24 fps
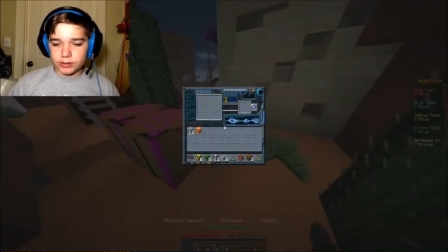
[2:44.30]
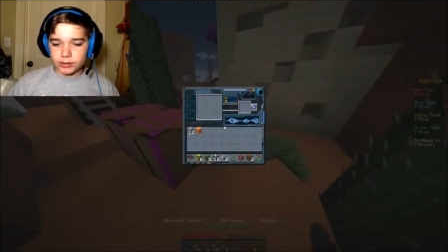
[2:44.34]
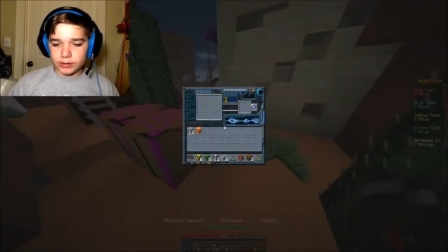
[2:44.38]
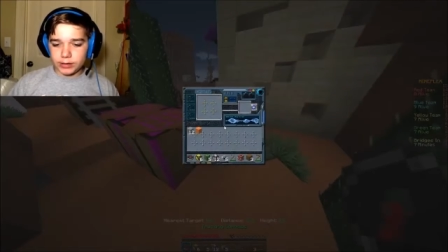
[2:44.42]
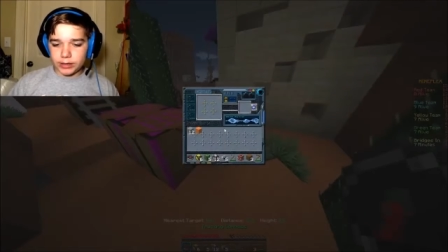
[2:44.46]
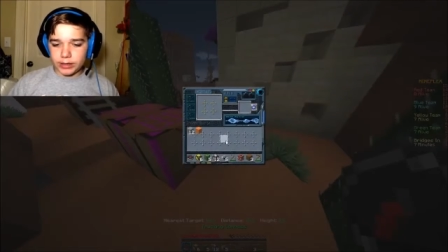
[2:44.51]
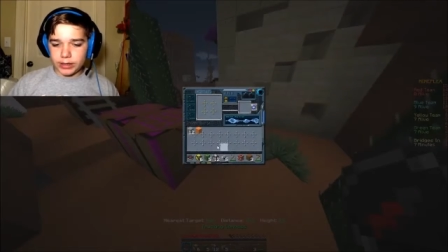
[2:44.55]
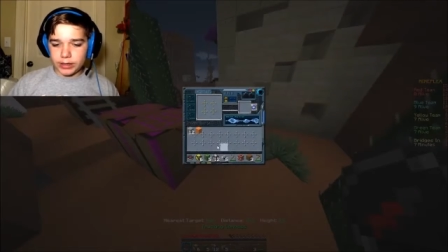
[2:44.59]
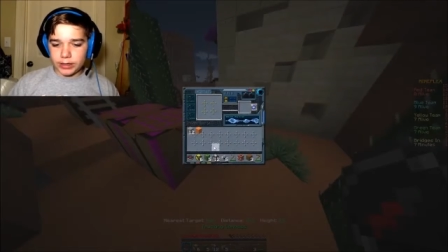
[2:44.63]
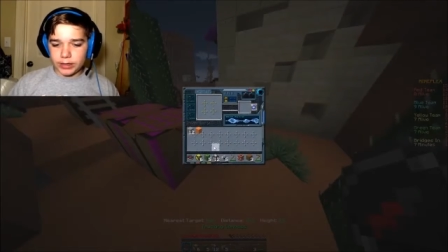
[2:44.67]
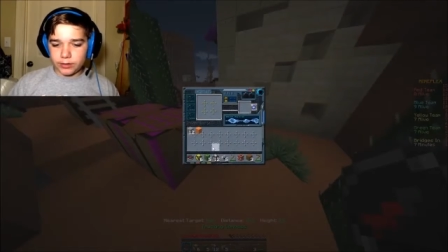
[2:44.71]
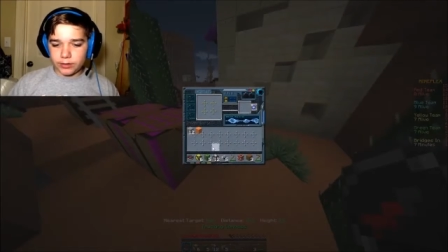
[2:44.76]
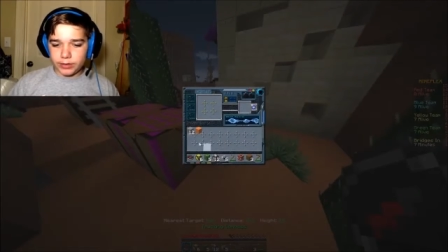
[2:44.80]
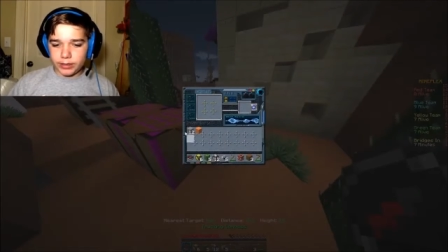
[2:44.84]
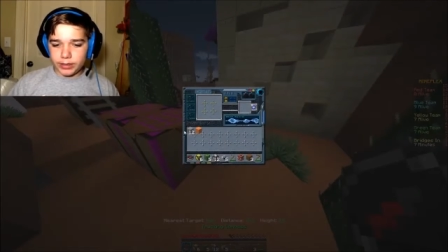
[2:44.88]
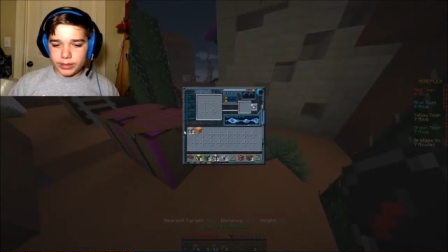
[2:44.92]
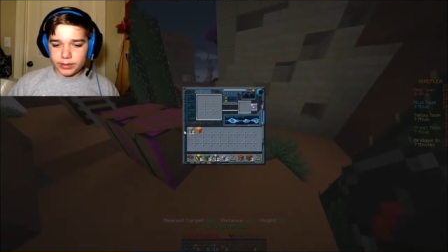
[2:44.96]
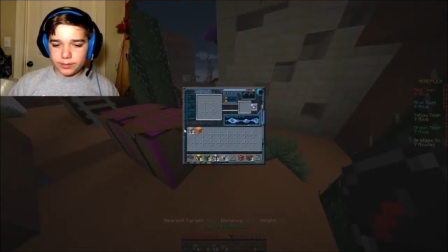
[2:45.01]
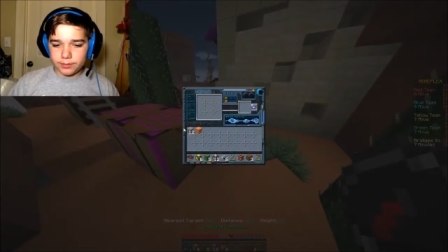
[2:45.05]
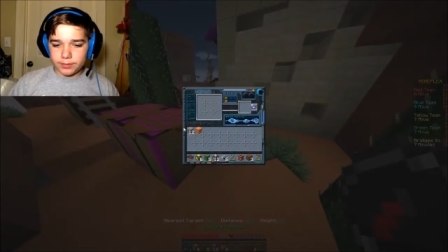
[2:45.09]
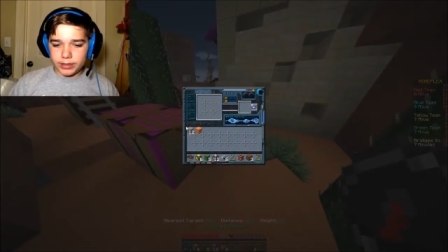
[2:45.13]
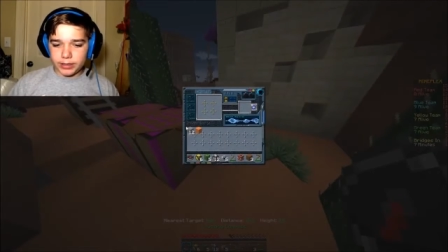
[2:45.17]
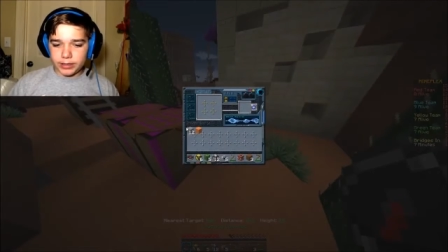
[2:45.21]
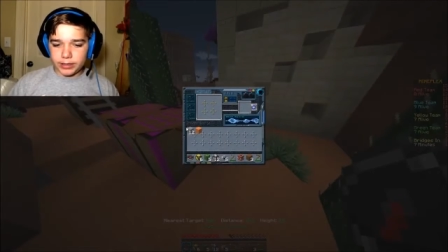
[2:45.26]
now we need
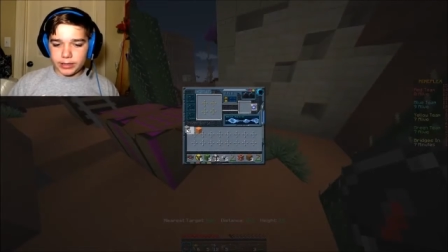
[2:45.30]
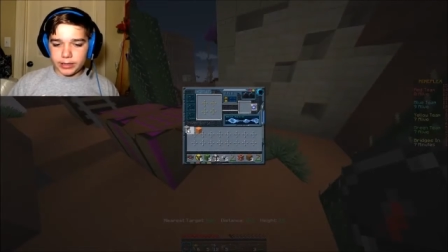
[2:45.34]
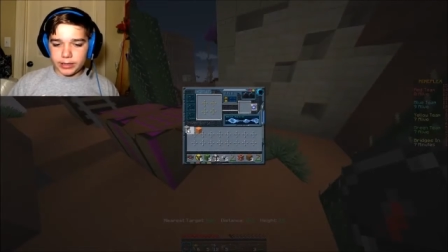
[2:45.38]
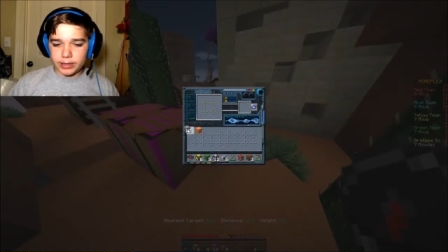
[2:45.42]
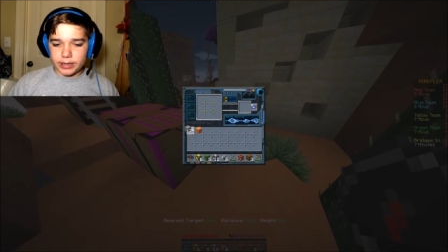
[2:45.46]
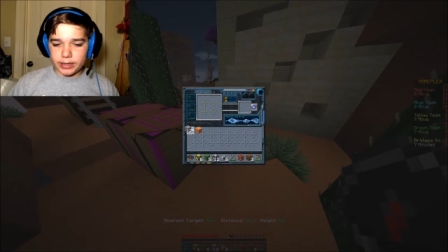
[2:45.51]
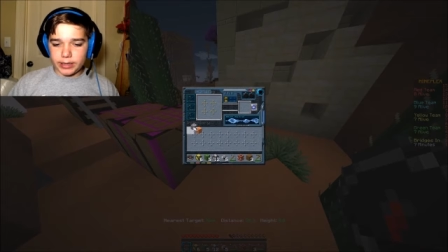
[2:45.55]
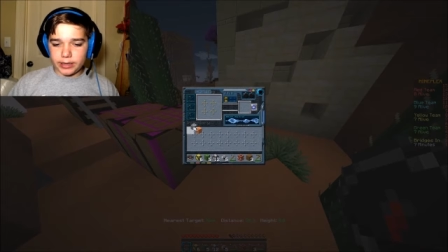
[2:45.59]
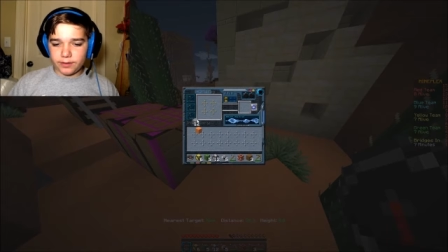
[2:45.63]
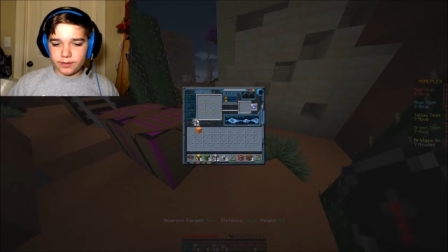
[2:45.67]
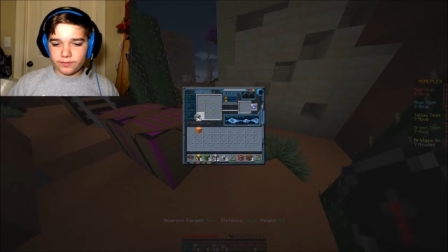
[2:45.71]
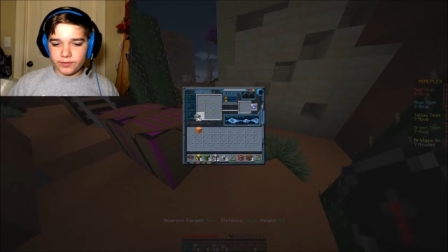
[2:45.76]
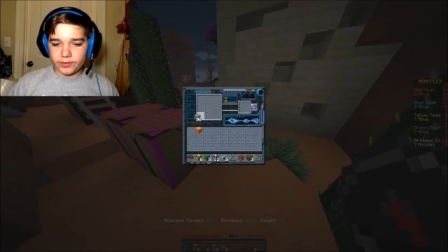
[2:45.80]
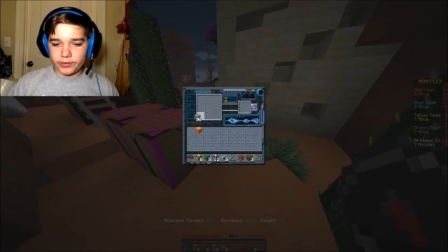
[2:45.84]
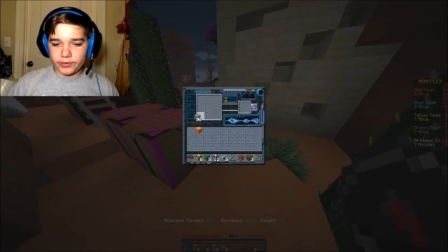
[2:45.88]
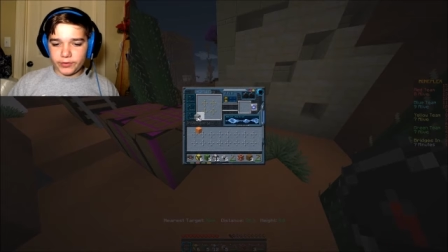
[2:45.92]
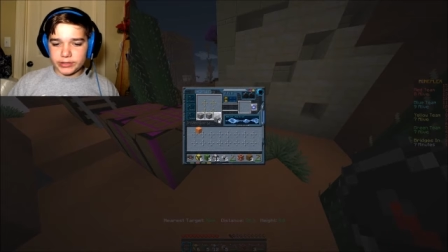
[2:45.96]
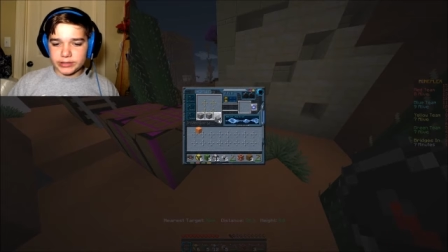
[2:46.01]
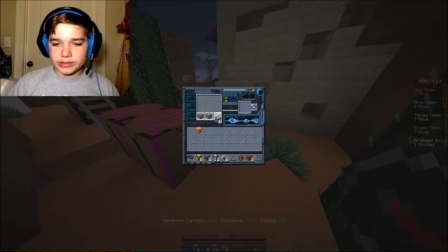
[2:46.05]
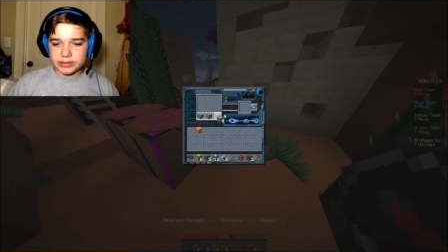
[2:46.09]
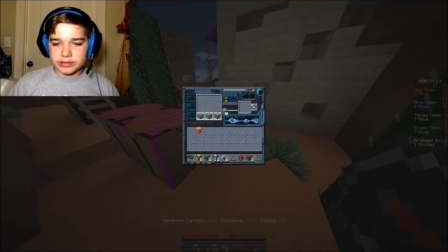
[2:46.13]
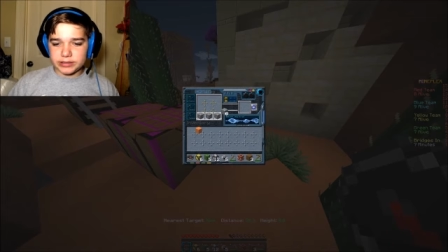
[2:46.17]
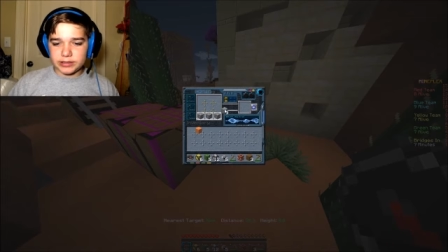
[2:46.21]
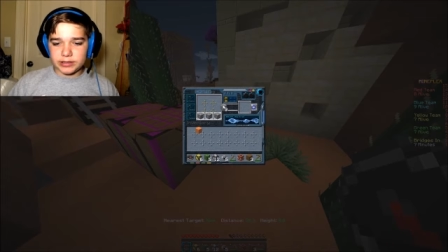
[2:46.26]
to make a
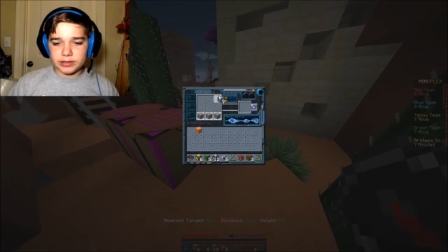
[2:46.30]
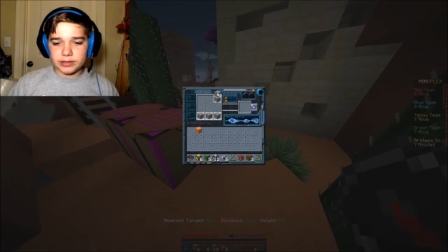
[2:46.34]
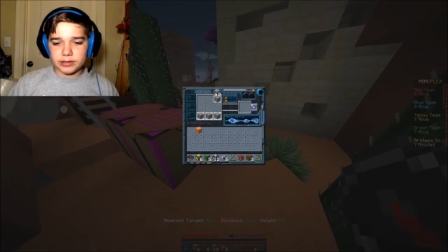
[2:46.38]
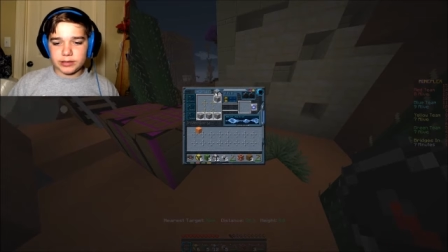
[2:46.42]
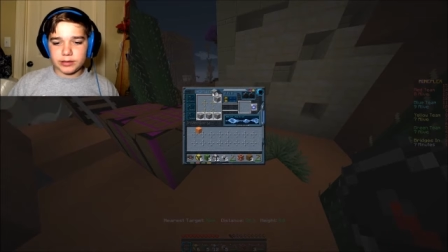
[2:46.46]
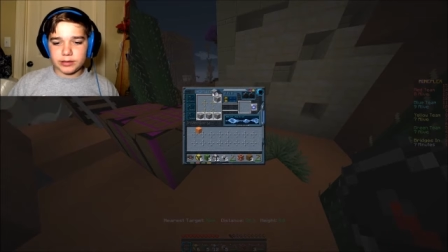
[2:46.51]
furnace.